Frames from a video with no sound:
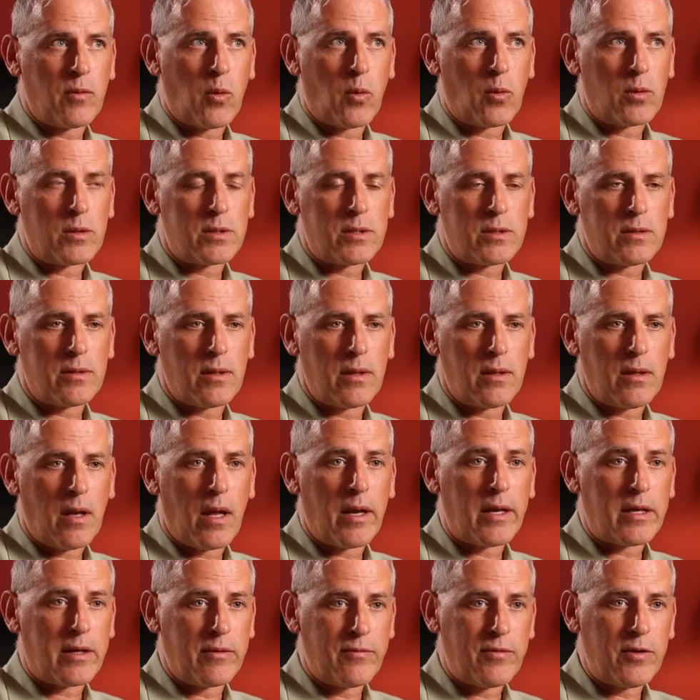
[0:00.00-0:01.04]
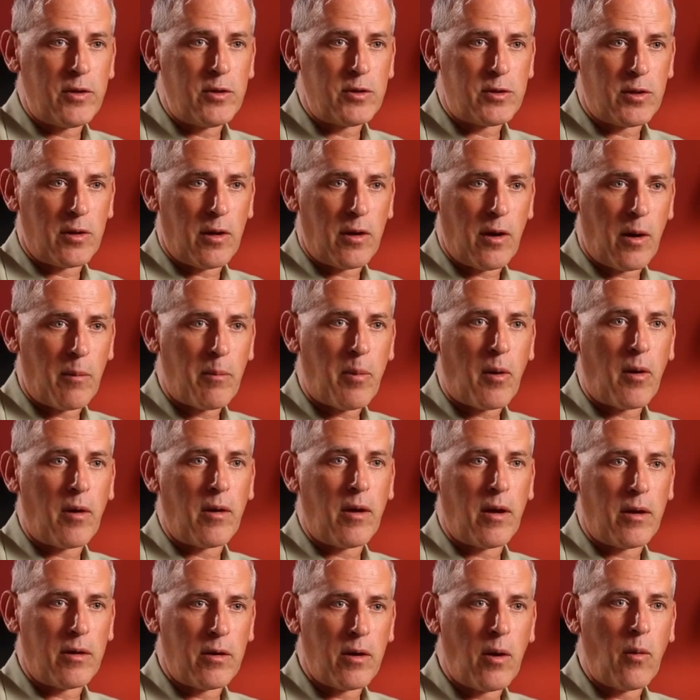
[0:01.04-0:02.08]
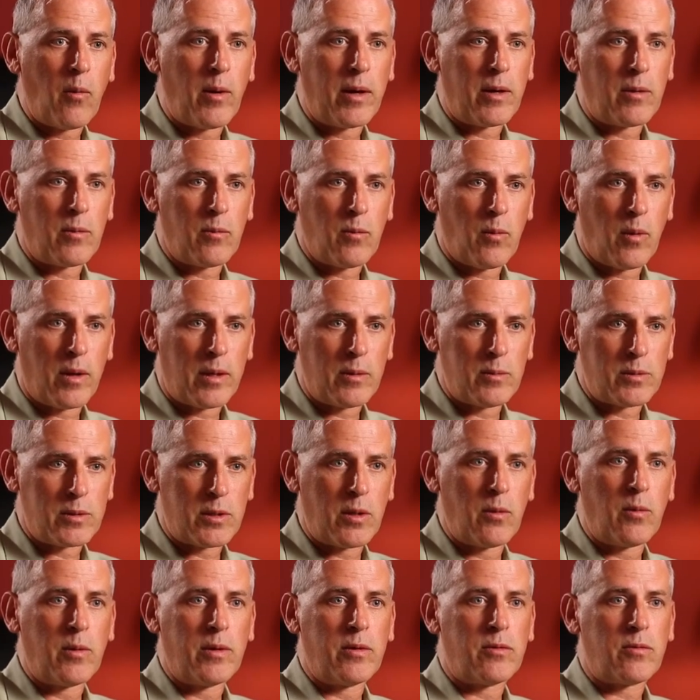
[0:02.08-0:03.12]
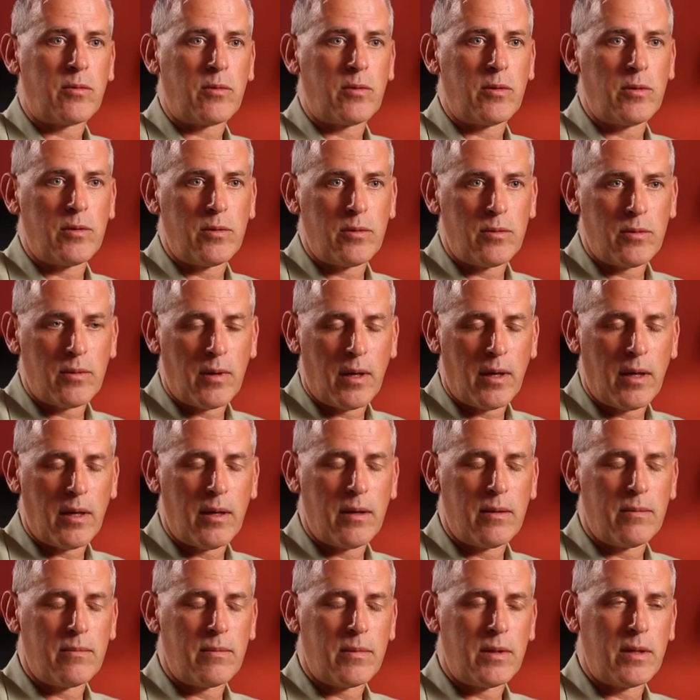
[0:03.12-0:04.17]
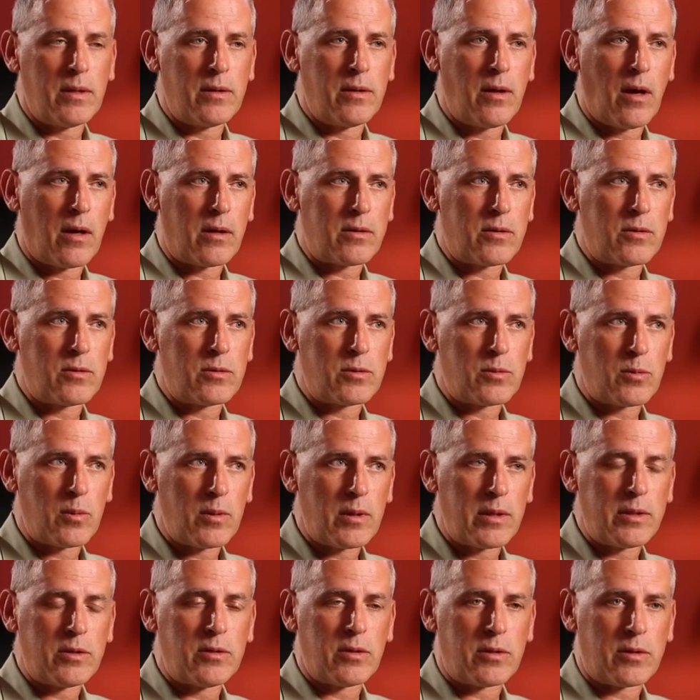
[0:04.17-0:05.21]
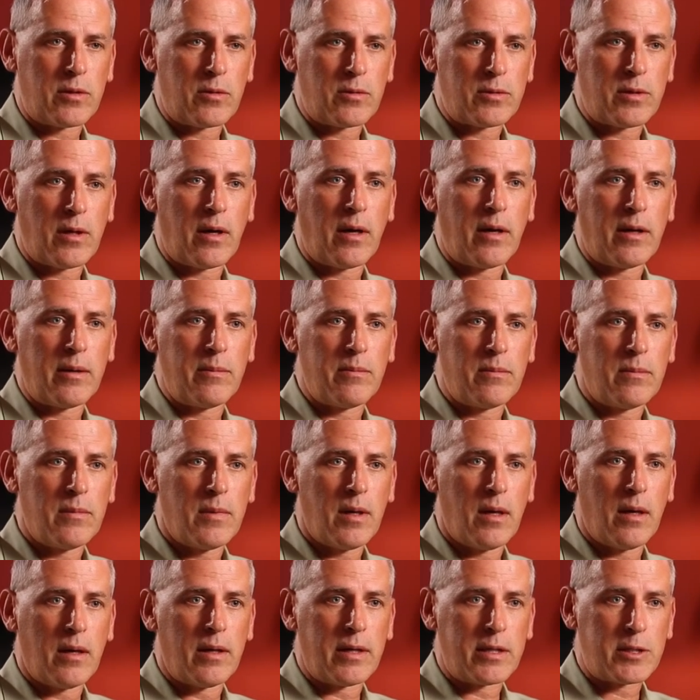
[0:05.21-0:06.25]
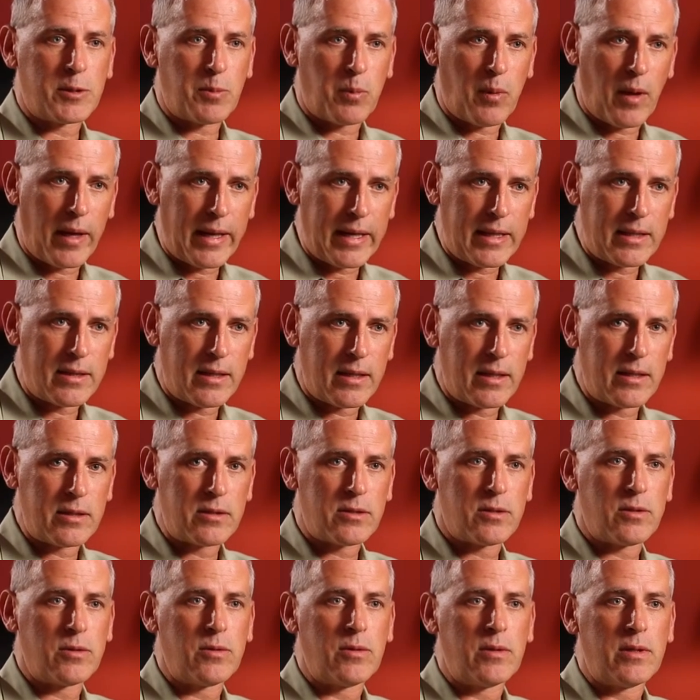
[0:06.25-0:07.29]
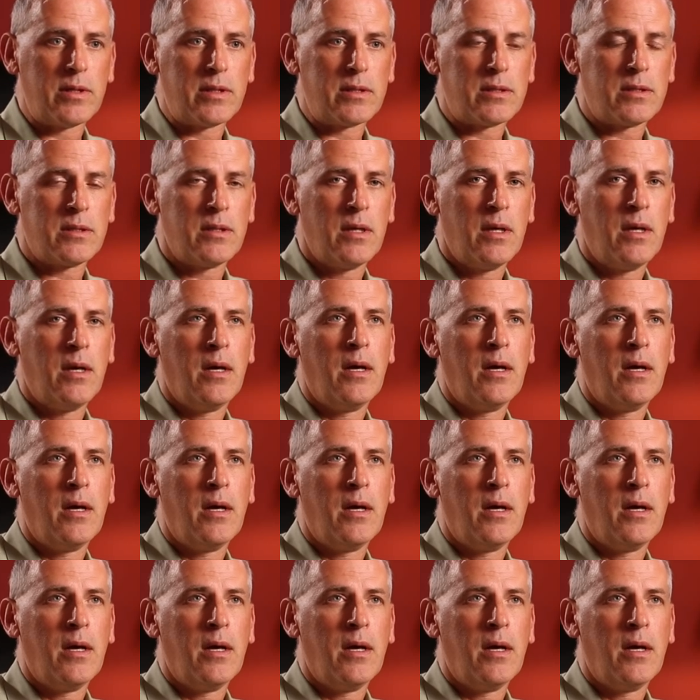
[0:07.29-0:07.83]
Of course, a lot of confusion on our part, not knowing what he was going through. Um, the doctors really took their time uh, explaining things to us.